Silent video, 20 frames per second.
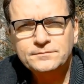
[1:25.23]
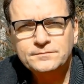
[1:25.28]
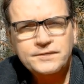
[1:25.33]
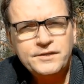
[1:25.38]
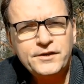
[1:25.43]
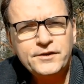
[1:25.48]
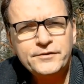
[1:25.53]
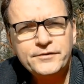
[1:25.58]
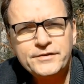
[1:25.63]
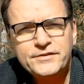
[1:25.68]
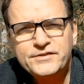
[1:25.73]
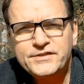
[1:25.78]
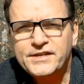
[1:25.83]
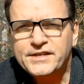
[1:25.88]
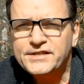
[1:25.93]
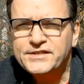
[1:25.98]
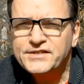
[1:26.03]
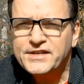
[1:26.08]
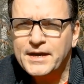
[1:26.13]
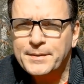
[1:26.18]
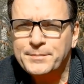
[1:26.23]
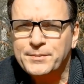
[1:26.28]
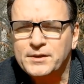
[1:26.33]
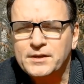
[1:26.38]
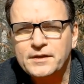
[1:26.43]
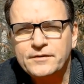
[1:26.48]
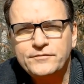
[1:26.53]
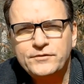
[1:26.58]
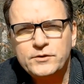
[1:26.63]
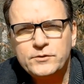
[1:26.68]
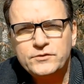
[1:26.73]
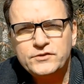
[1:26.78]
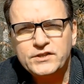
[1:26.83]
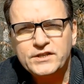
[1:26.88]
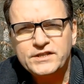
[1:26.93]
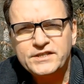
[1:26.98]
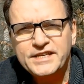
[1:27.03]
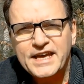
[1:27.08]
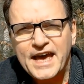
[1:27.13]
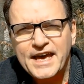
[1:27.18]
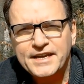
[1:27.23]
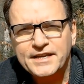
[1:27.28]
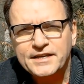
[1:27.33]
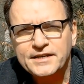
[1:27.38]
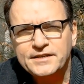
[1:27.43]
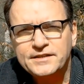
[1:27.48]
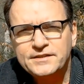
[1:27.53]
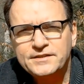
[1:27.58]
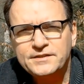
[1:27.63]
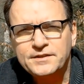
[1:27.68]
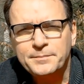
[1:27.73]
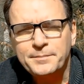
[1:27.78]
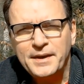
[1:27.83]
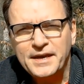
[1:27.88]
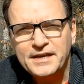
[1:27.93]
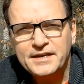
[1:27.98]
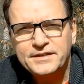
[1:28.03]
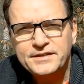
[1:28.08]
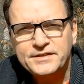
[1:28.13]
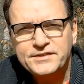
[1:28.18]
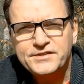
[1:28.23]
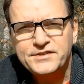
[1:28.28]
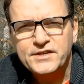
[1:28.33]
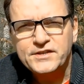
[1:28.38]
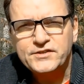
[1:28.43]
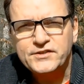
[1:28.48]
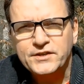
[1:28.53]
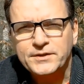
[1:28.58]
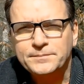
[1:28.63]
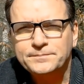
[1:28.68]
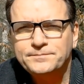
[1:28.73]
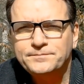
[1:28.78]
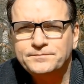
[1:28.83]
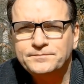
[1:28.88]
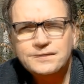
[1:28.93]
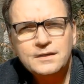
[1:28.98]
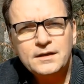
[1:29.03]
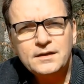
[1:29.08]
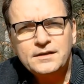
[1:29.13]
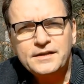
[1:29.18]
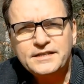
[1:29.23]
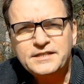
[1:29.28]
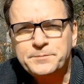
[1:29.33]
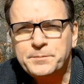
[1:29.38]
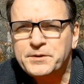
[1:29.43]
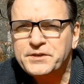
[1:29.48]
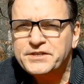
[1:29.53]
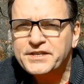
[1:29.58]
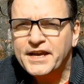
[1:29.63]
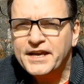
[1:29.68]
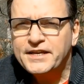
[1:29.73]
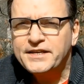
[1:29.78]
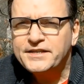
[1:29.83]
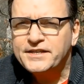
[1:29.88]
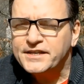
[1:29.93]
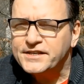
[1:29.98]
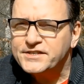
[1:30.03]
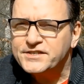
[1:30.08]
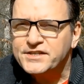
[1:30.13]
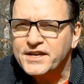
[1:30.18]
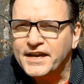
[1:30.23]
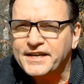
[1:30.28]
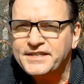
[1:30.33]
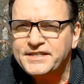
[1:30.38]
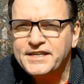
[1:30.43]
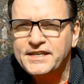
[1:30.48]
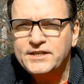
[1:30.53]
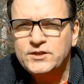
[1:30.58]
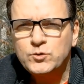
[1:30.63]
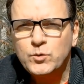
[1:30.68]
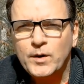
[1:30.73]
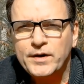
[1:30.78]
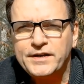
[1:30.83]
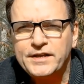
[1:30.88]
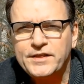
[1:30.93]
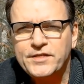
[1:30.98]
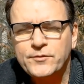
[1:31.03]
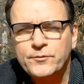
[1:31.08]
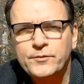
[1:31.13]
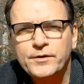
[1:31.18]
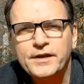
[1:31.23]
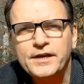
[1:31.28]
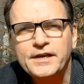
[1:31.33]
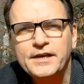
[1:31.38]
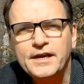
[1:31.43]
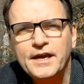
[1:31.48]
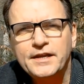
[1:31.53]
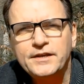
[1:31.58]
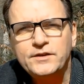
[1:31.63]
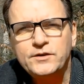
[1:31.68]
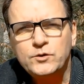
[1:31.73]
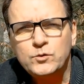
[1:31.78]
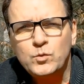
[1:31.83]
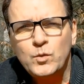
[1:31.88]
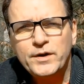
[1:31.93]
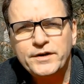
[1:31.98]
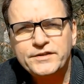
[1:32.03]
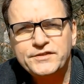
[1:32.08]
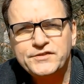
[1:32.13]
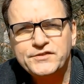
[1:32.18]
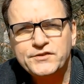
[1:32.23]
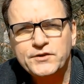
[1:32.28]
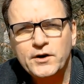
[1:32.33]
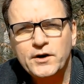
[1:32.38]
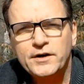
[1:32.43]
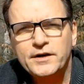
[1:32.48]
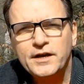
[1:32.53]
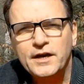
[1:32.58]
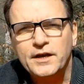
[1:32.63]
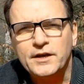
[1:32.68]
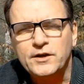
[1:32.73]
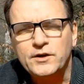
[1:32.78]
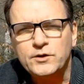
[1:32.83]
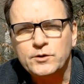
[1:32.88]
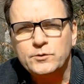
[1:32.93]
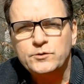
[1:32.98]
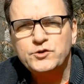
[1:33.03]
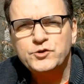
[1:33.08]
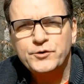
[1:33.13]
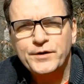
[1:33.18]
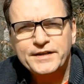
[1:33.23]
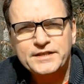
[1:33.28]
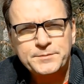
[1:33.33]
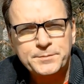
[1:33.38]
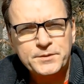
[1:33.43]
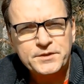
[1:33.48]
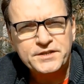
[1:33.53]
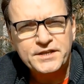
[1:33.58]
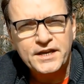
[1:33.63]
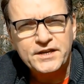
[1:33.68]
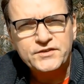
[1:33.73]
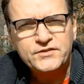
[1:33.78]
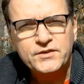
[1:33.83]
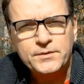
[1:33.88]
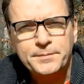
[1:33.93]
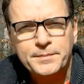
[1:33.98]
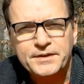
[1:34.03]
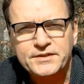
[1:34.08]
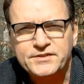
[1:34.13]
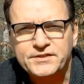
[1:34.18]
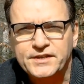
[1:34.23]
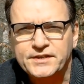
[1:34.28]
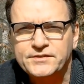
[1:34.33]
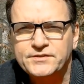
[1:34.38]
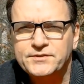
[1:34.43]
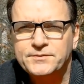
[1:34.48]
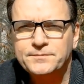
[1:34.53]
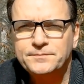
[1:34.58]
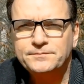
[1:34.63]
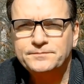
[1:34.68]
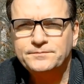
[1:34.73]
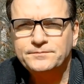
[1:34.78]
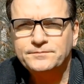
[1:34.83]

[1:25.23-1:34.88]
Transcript: Here is an example of using data to make a decision. Let's pretend it's 1923 and you want to start a new transportation business.